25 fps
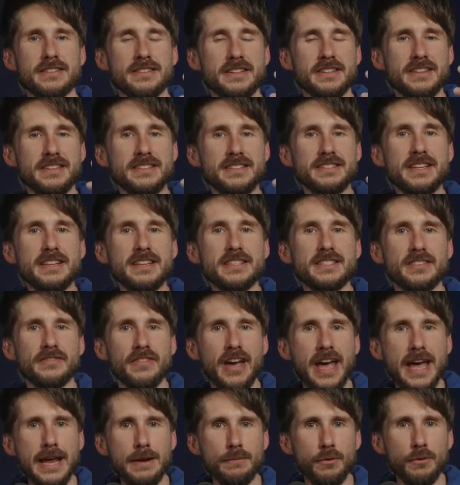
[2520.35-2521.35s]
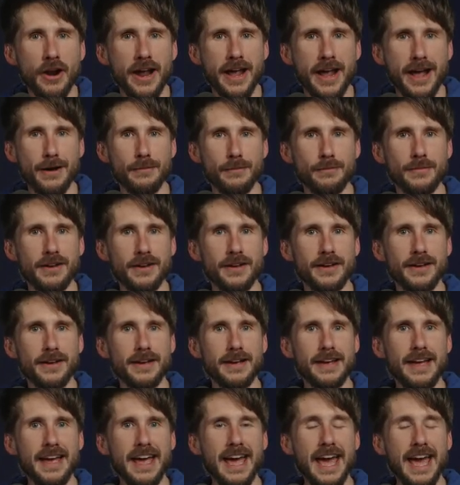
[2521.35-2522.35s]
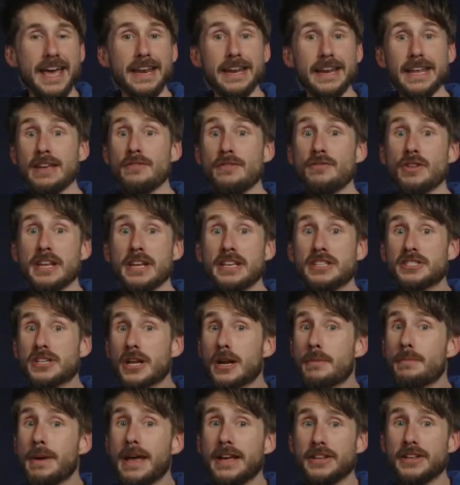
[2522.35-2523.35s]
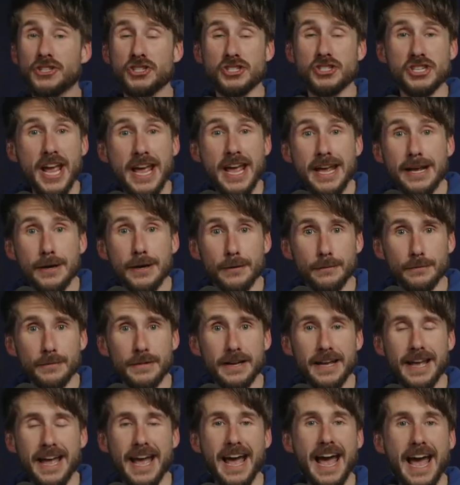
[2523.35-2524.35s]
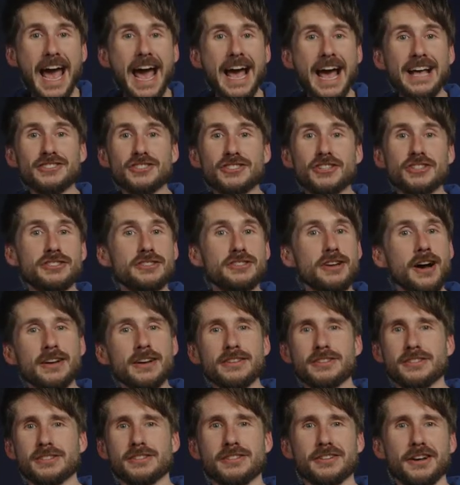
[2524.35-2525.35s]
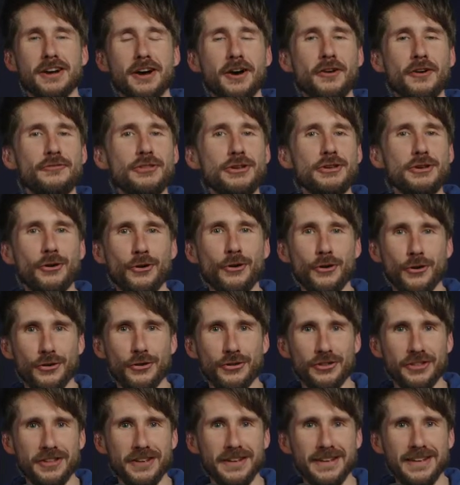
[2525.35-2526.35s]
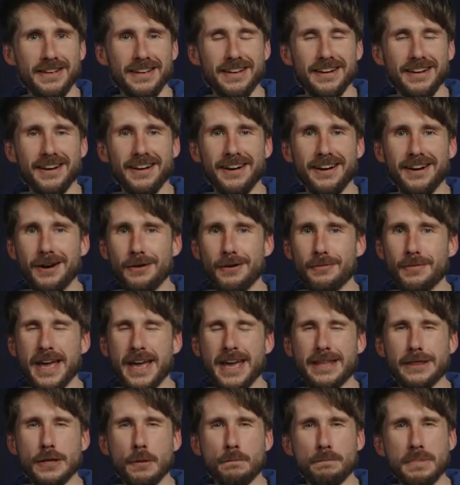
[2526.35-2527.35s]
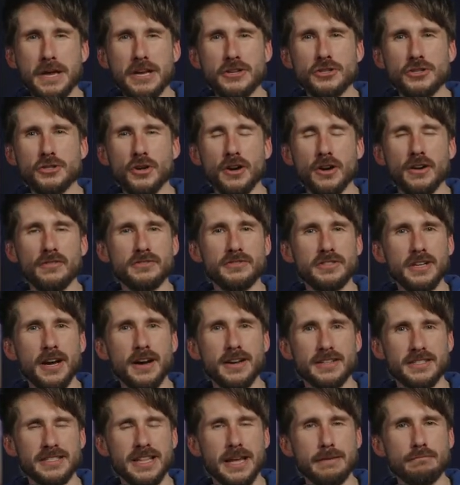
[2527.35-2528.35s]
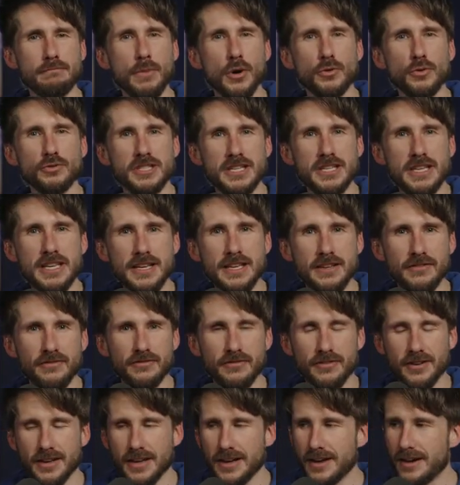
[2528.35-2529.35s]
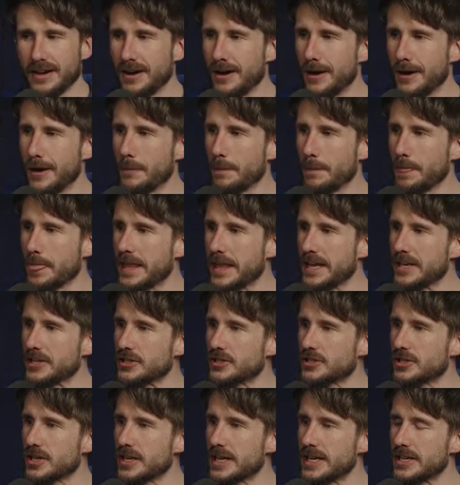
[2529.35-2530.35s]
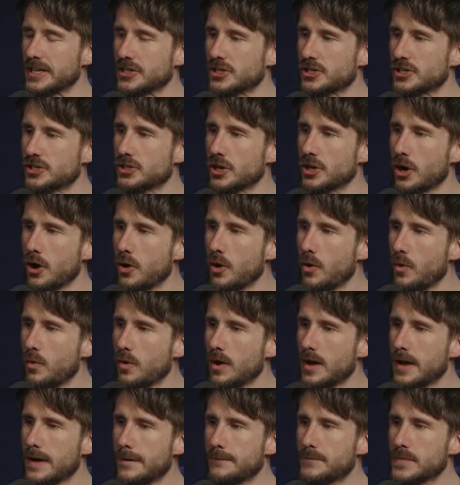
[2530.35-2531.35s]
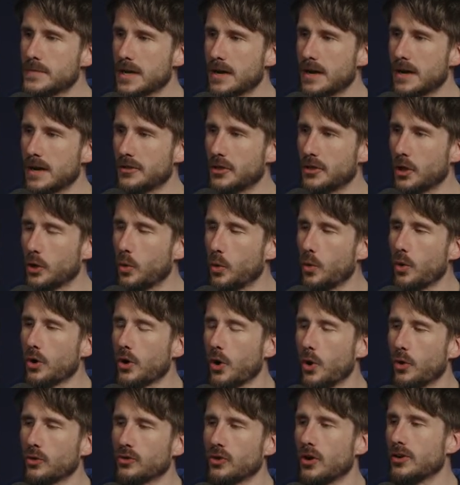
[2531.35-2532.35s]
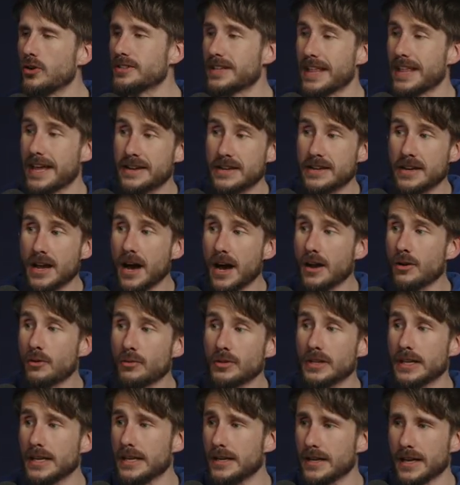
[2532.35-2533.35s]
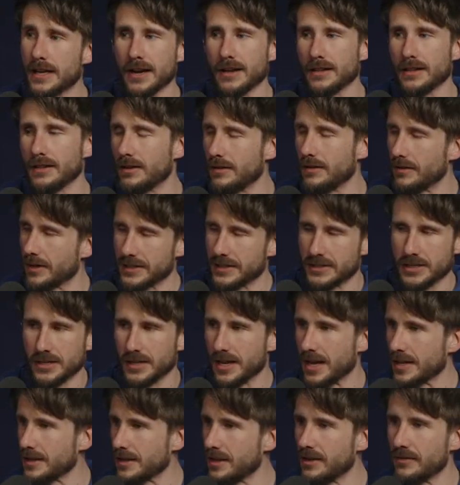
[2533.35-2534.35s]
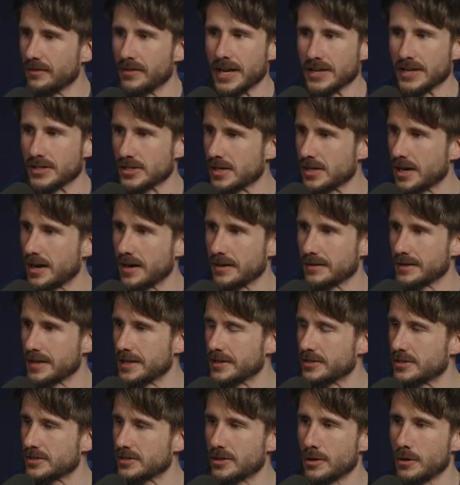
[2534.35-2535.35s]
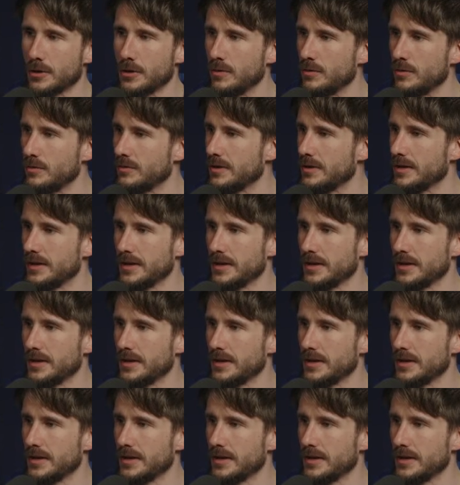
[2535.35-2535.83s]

the descendants of Abraham, and even he's going to make Jacob as the dust of the earth. Um, and the picture of dust, that motif, um, is, is so, uh, the Lord holds on to that. Not only, and I love, I, just, I love that shot. It's so,